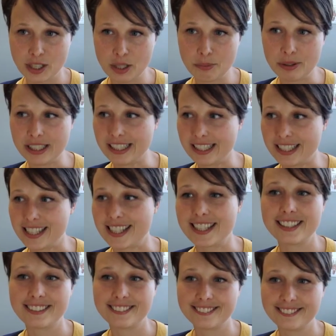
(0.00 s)
because
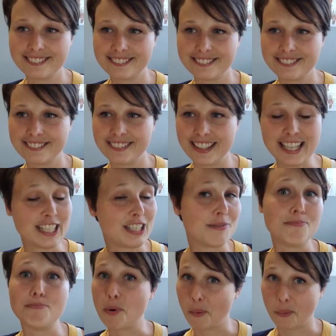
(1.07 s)
it's
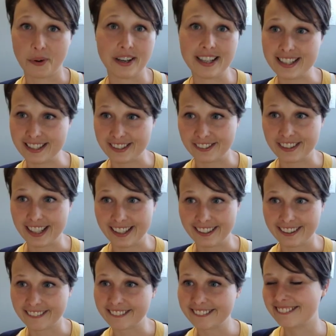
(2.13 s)
boring as all get
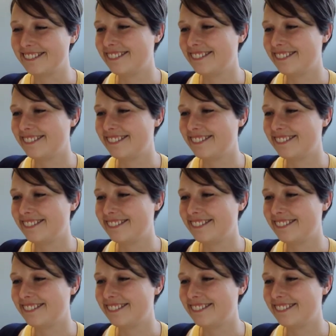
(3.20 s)
out.